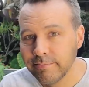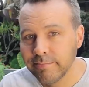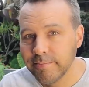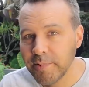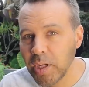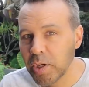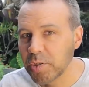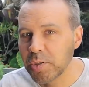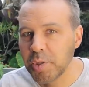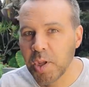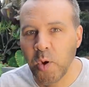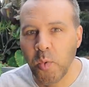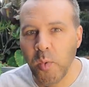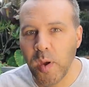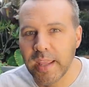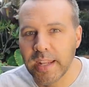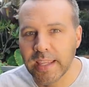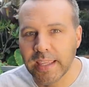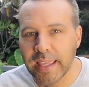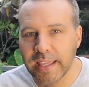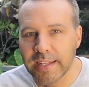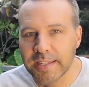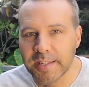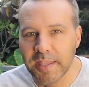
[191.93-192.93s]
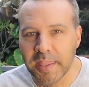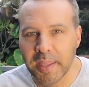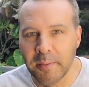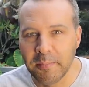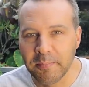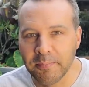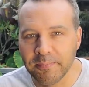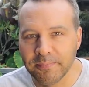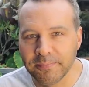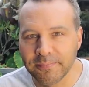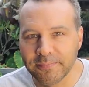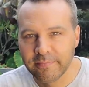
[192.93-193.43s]
there's no way to get to them.
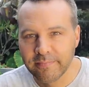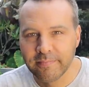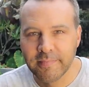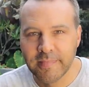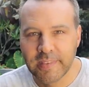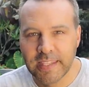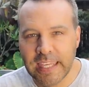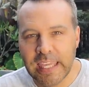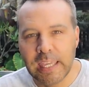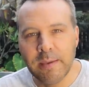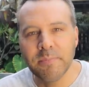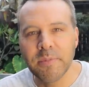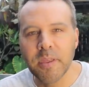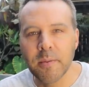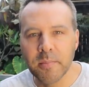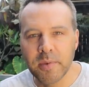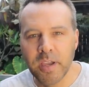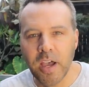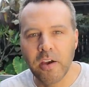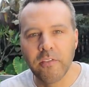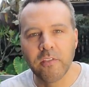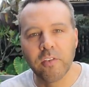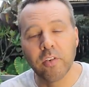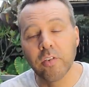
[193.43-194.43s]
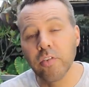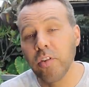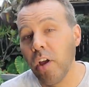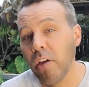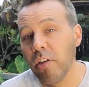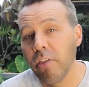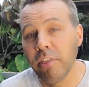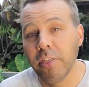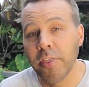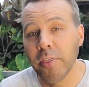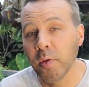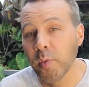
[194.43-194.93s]
Keep them covered
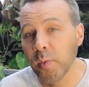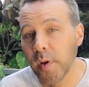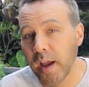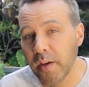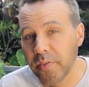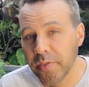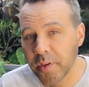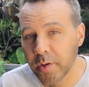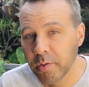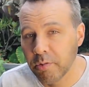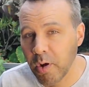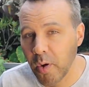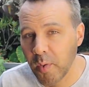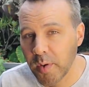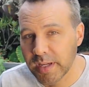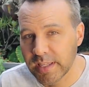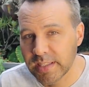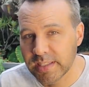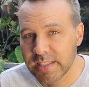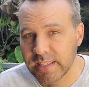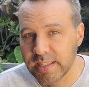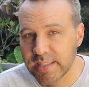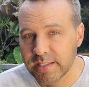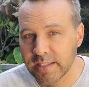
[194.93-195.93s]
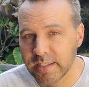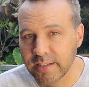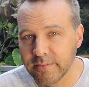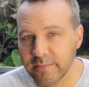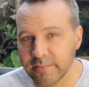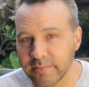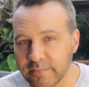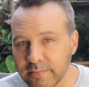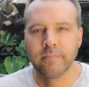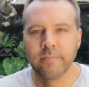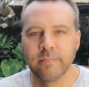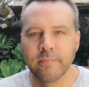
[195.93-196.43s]
throughout the growing season.
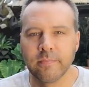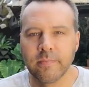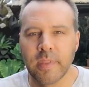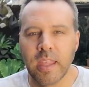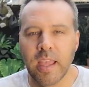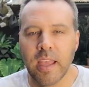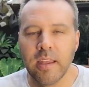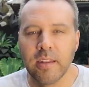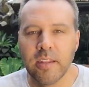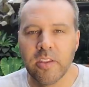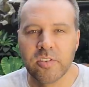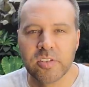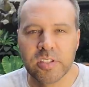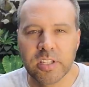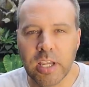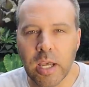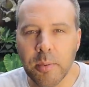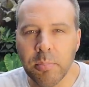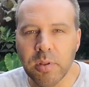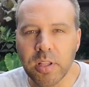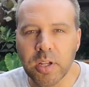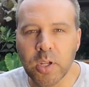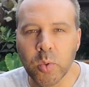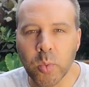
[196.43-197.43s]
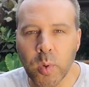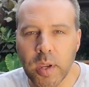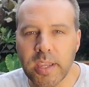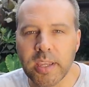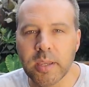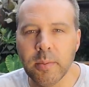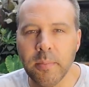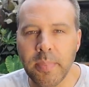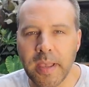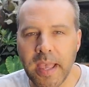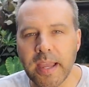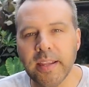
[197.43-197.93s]
There's a couple of great
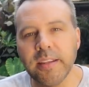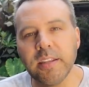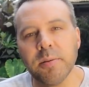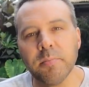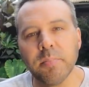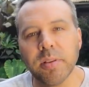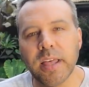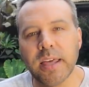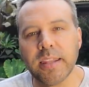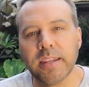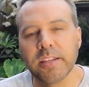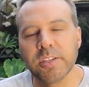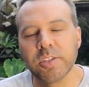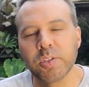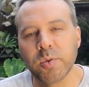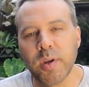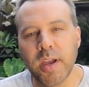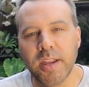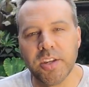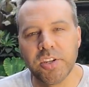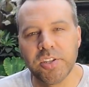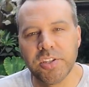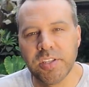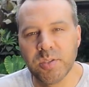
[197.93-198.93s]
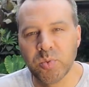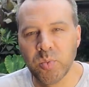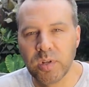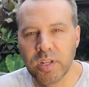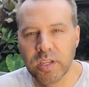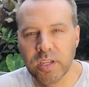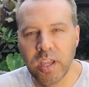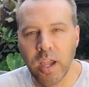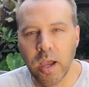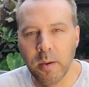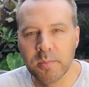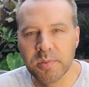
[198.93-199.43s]
companion planting strategies when
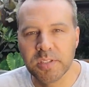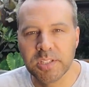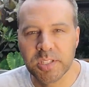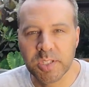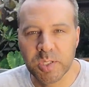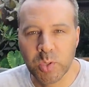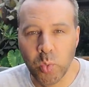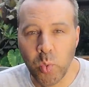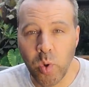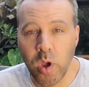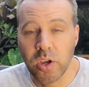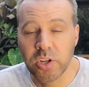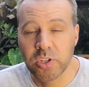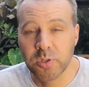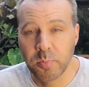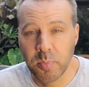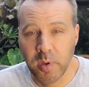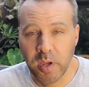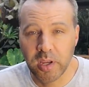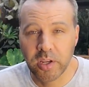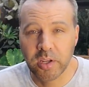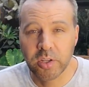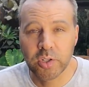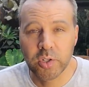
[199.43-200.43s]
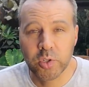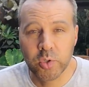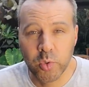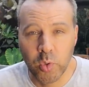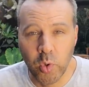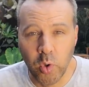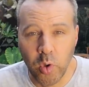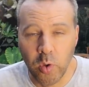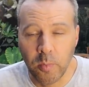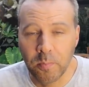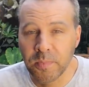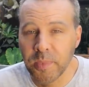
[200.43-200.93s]
it comes to squash bug
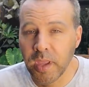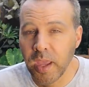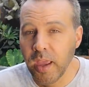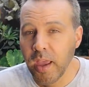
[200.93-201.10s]
control.